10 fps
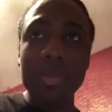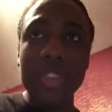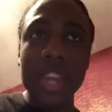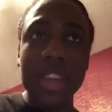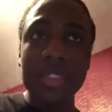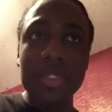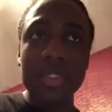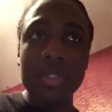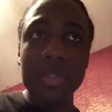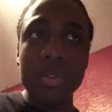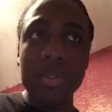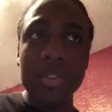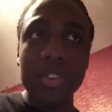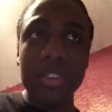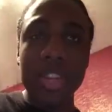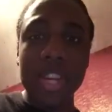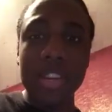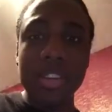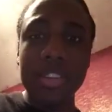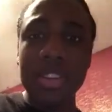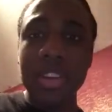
Texas to North Carolina,